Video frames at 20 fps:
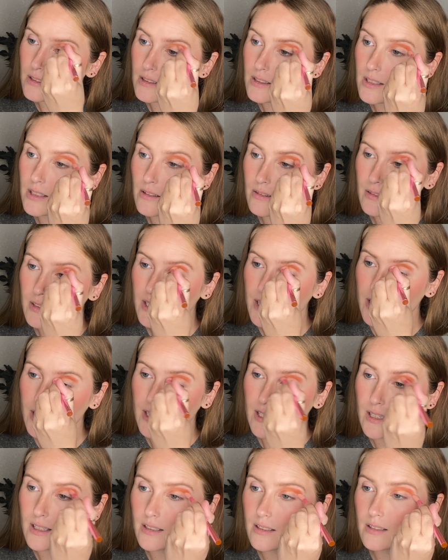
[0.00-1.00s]
So
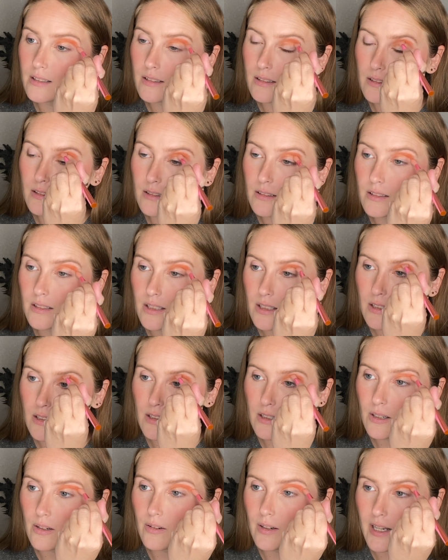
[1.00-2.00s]
yeah,
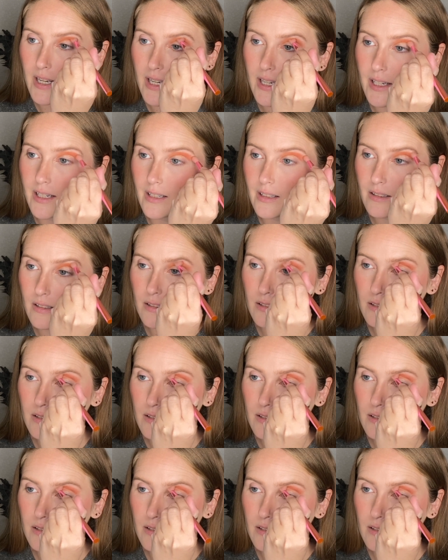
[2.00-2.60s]
go ahead.